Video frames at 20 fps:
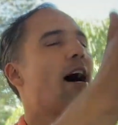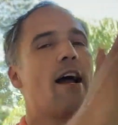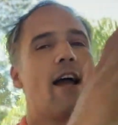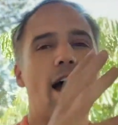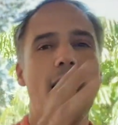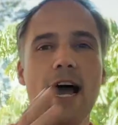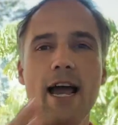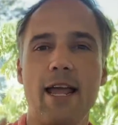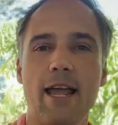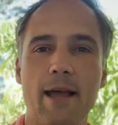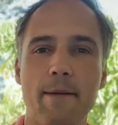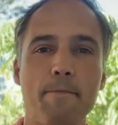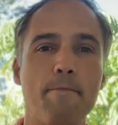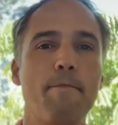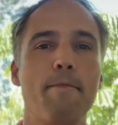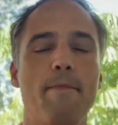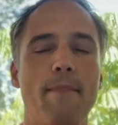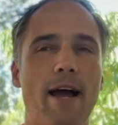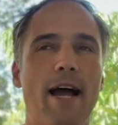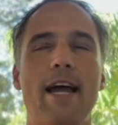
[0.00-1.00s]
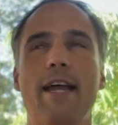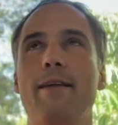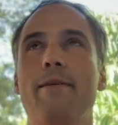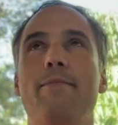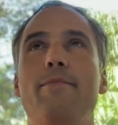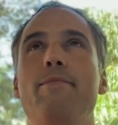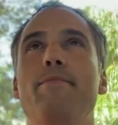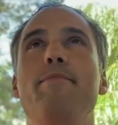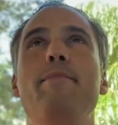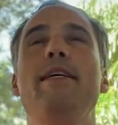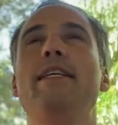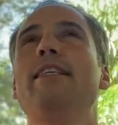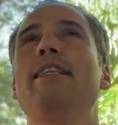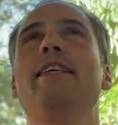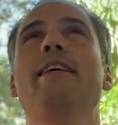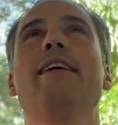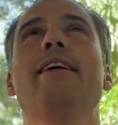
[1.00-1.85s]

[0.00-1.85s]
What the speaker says: I meet